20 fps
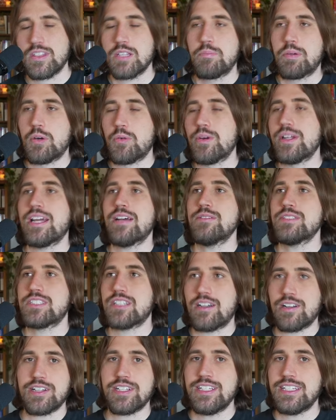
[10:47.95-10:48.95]
But when I was
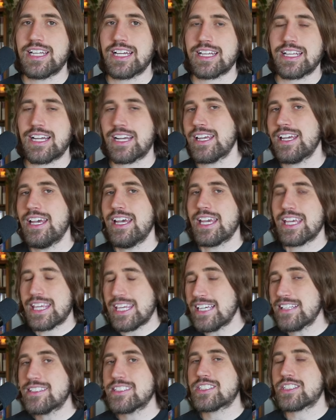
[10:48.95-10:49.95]
talking to that guy, he
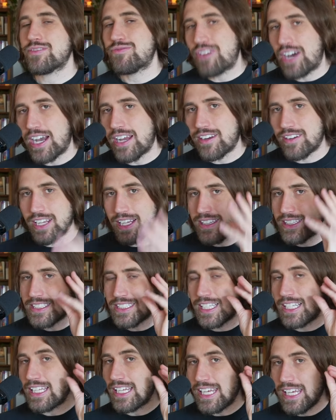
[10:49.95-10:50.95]
had this fire, he had this
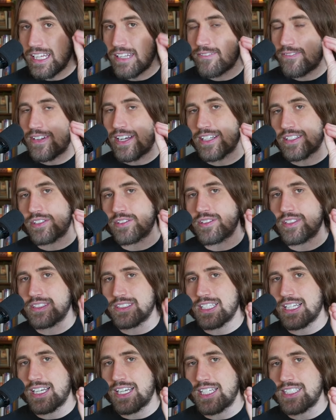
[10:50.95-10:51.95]
kind of it factor in his
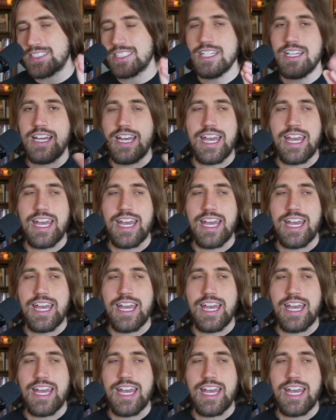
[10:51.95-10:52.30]
eyes.